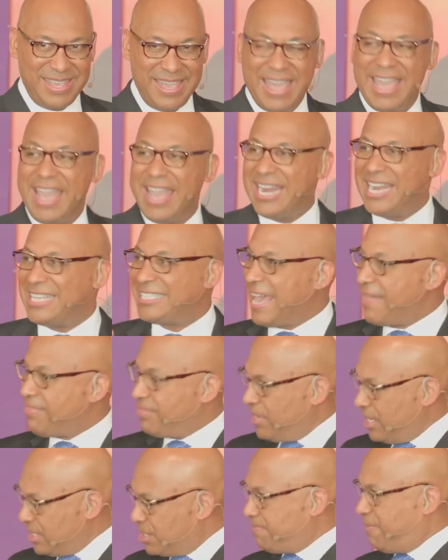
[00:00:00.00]
It is at
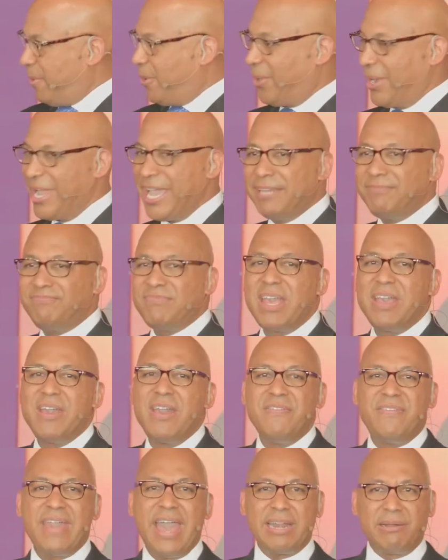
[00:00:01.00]
this point
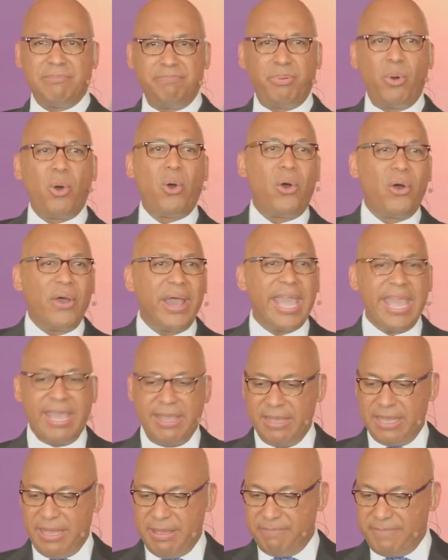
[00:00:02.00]
that a boy
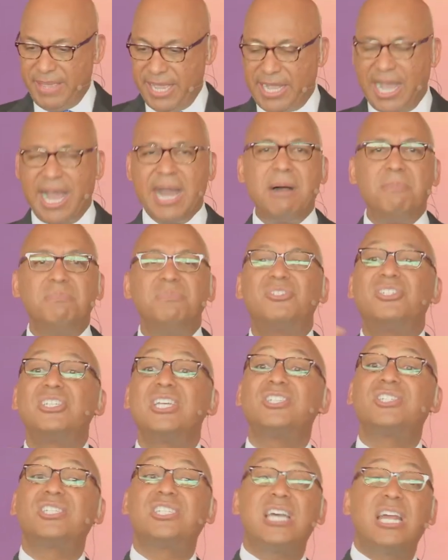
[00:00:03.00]
becomes the
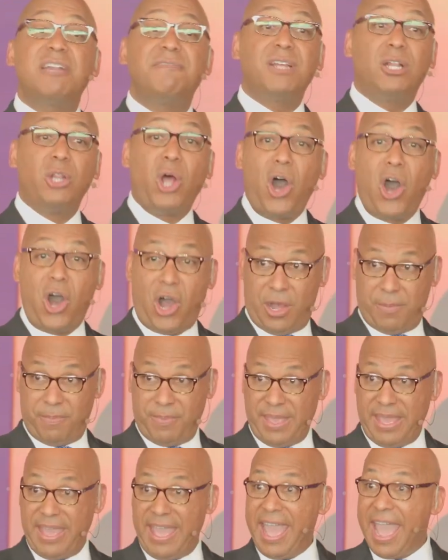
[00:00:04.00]
son of the law.
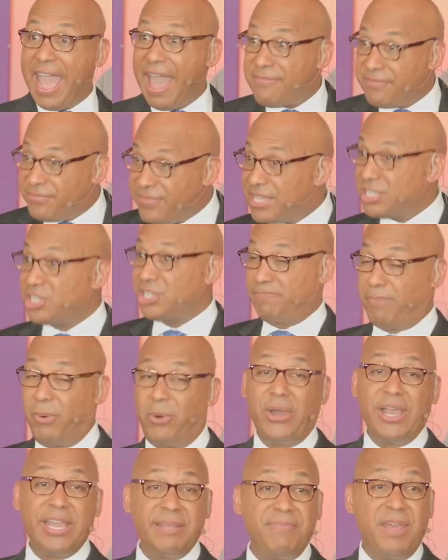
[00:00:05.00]
At this
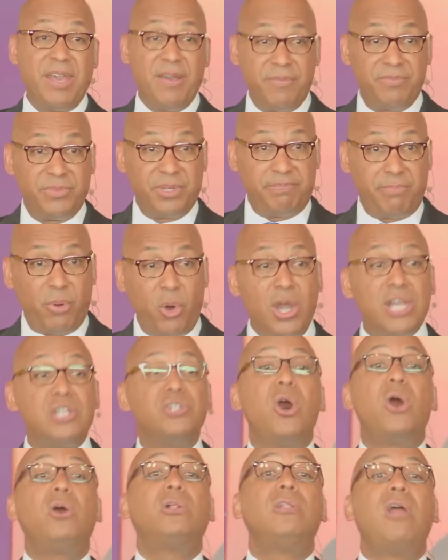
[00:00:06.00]
point, the boy
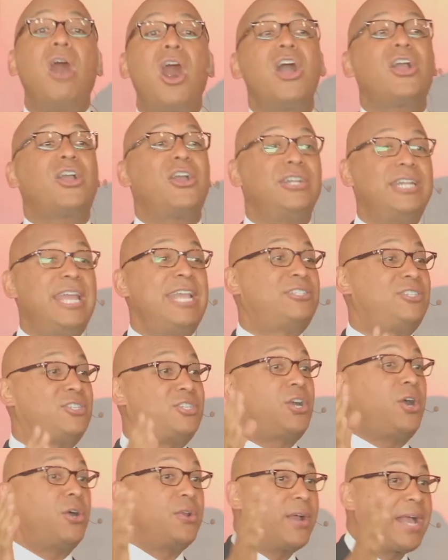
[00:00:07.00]
no longer needs to
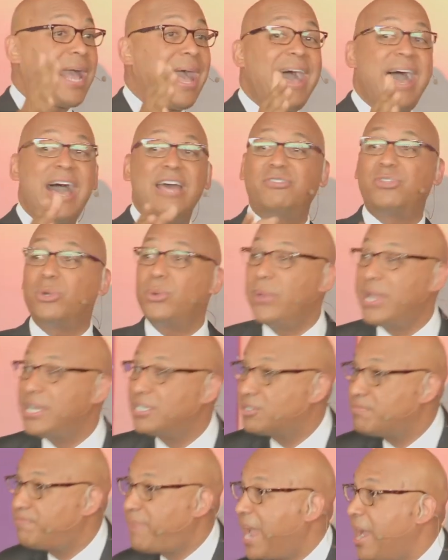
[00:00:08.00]
go to God through his
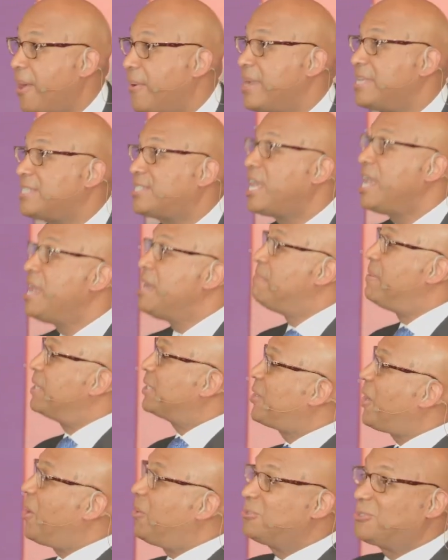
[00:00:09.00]
parents, but
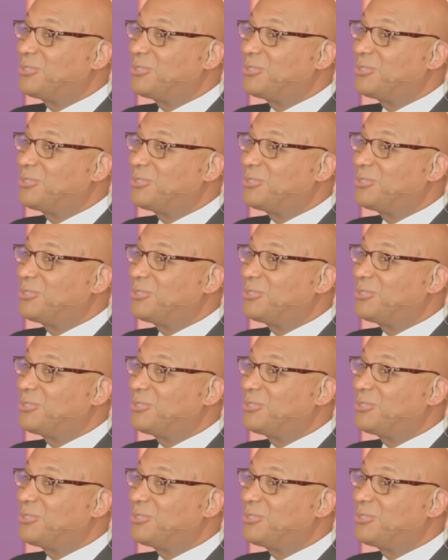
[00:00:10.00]
goes